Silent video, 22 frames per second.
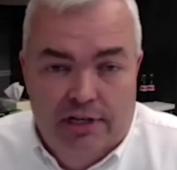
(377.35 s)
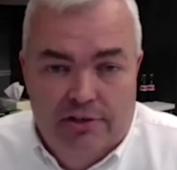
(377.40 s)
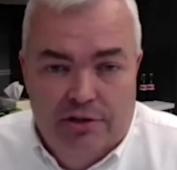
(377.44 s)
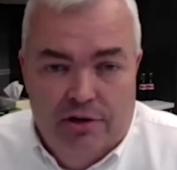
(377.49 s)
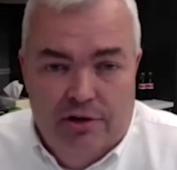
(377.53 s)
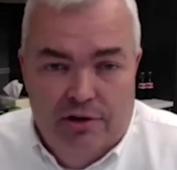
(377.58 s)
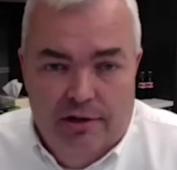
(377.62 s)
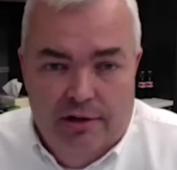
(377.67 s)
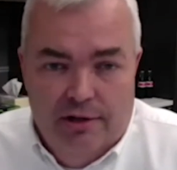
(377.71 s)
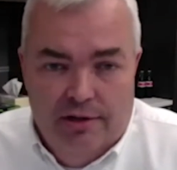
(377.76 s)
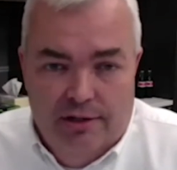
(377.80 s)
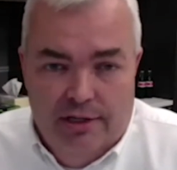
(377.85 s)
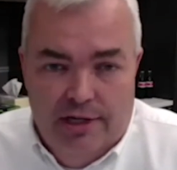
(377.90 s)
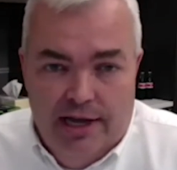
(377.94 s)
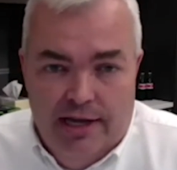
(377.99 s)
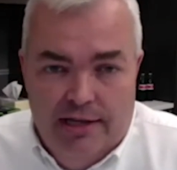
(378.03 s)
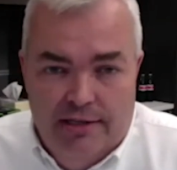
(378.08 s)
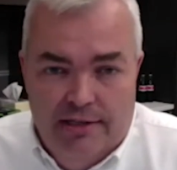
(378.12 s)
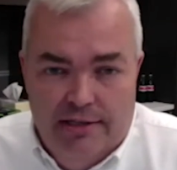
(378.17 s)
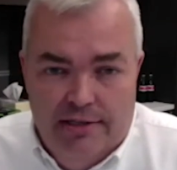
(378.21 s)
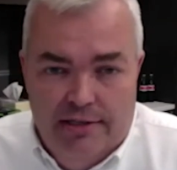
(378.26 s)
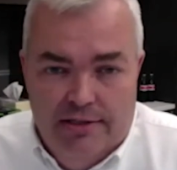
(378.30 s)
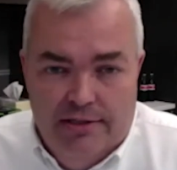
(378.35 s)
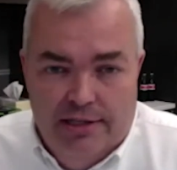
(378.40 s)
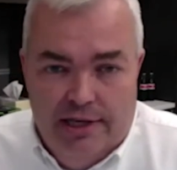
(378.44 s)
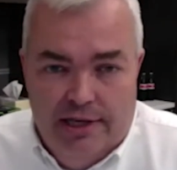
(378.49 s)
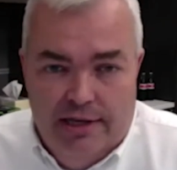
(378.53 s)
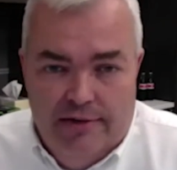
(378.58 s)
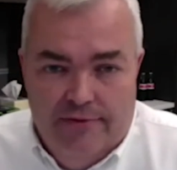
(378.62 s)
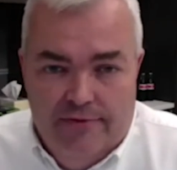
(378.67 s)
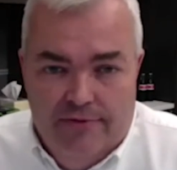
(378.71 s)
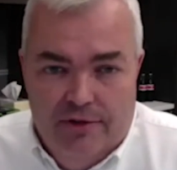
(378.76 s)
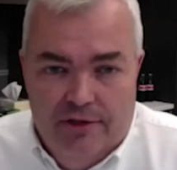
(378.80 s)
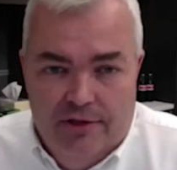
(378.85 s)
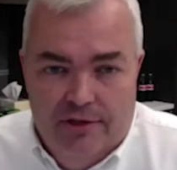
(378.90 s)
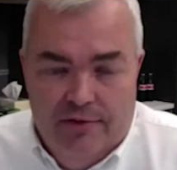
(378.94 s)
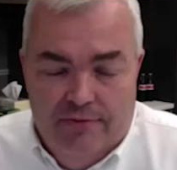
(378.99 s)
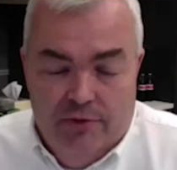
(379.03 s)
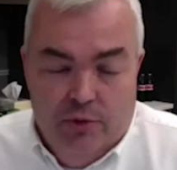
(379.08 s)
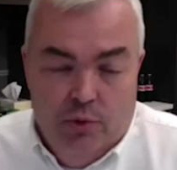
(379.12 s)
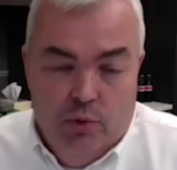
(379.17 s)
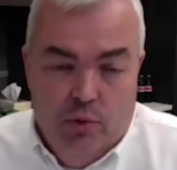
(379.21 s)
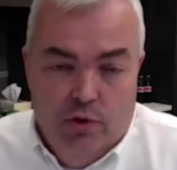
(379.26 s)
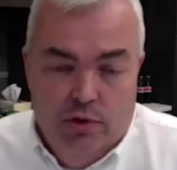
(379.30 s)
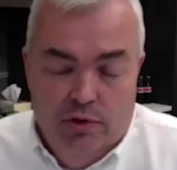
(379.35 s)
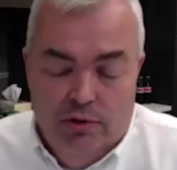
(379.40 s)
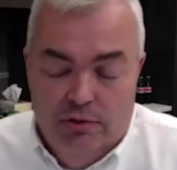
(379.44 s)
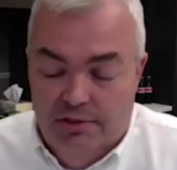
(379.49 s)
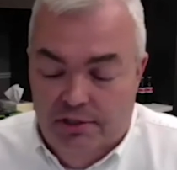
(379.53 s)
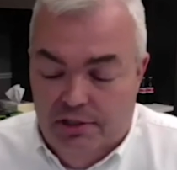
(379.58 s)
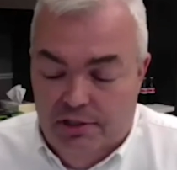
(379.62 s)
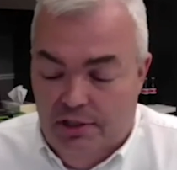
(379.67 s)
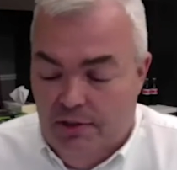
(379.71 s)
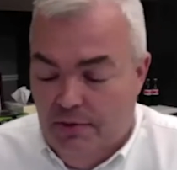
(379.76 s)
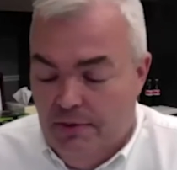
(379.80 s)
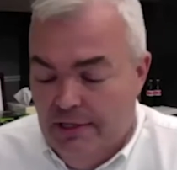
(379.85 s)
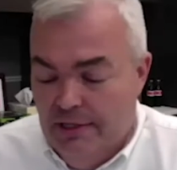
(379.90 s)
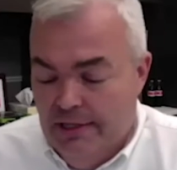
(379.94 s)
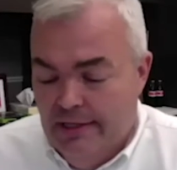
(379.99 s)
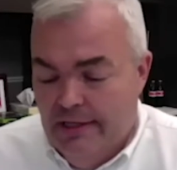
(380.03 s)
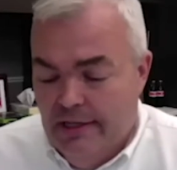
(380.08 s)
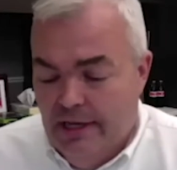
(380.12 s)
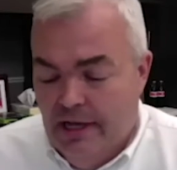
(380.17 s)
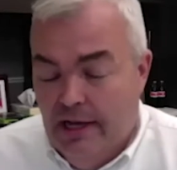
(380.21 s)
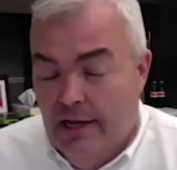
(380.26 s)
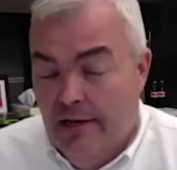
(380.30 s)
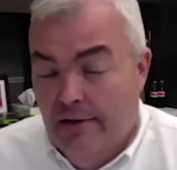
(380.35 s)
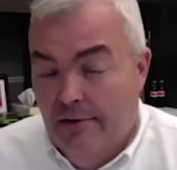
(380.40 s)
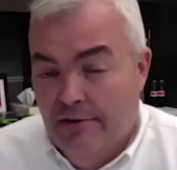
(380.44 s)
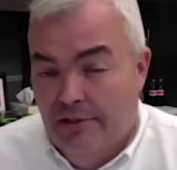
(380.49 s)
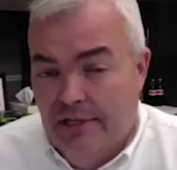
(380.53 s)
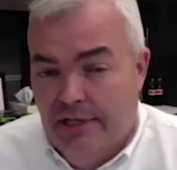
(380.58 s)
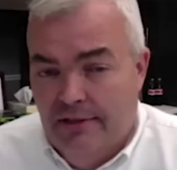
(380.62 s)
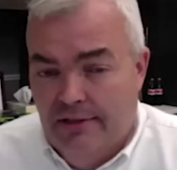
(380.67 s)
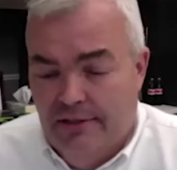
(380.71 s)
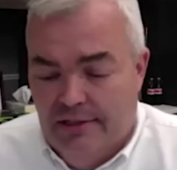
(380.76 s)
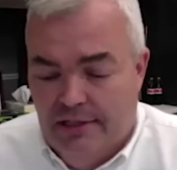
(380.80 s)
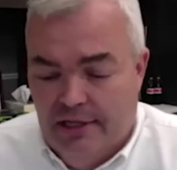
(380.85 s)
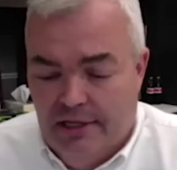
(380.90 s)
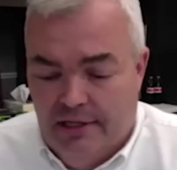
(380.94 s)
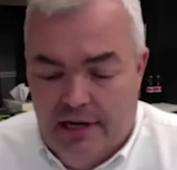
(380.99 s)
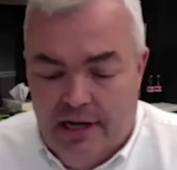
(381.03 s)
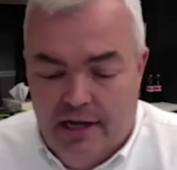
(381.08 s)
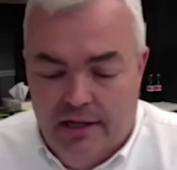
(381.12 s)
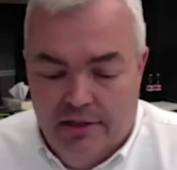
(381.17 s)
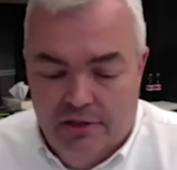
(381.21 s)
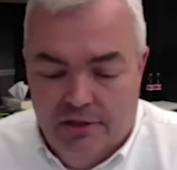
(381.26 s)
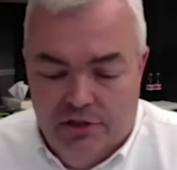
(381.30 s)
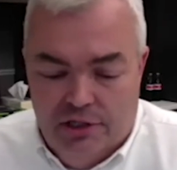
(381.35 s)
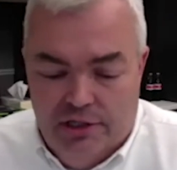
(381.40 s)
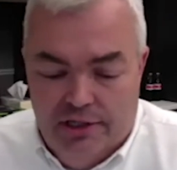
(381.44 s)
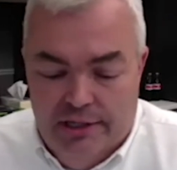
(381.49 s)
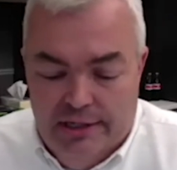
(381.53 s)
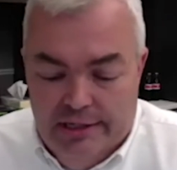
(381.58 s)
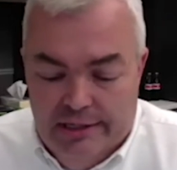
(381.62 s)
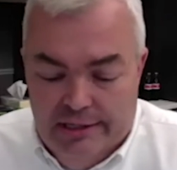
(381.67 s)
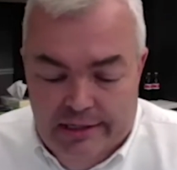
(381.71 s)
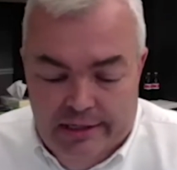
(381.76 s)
I started on the IT side of the world, so I understand the technology.